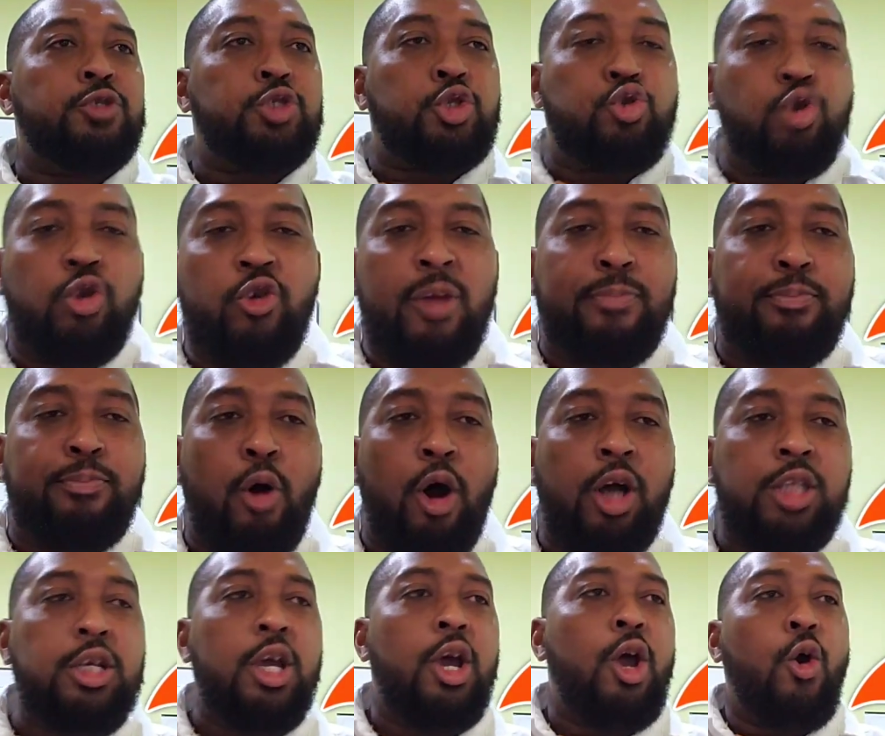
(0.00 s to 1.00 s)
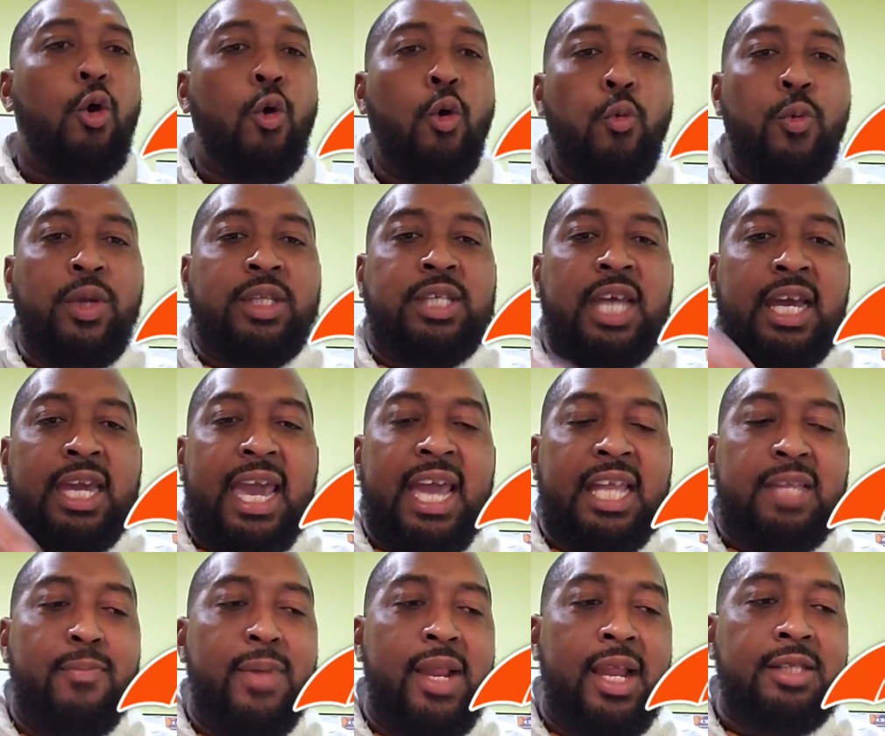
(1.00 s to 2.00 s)
Screw the report. We take
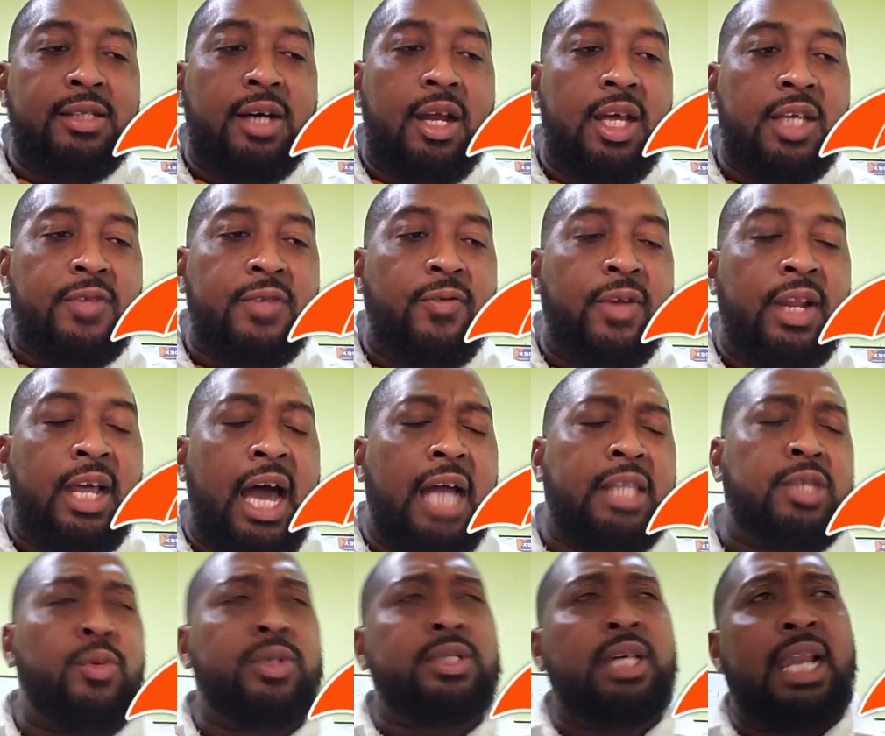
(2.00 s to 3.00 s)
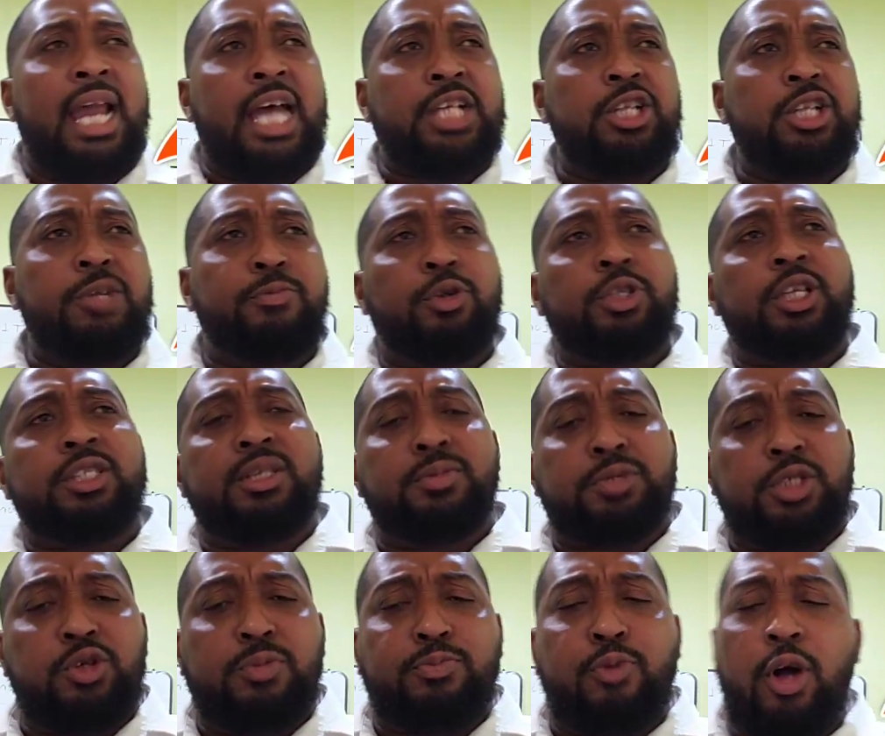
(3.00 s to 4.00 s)
$8 million for the, I think it was the last report, the
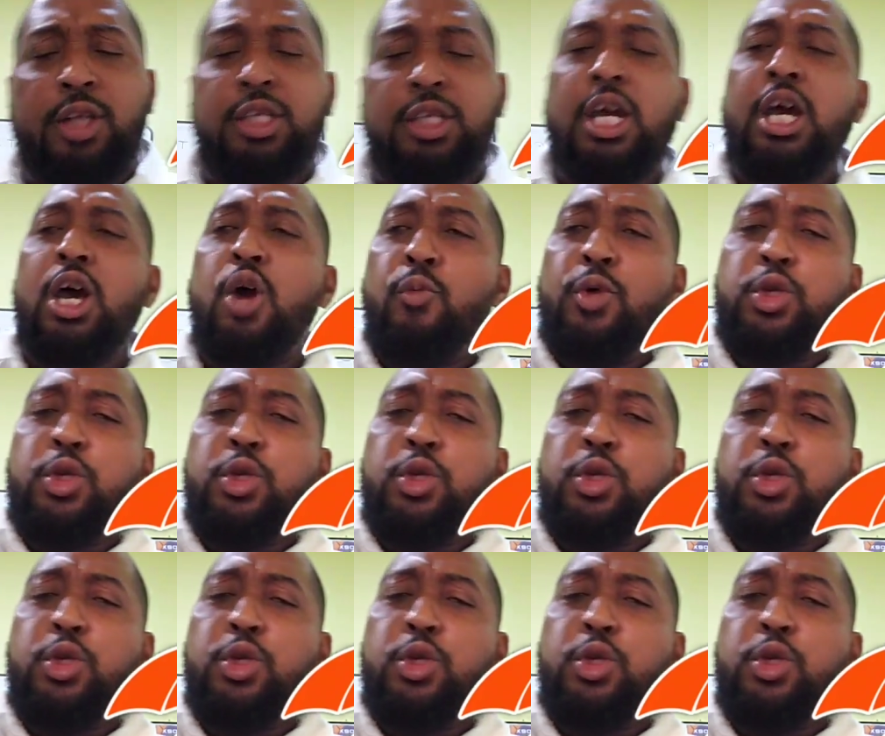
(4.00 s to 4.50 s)
Simpsons report.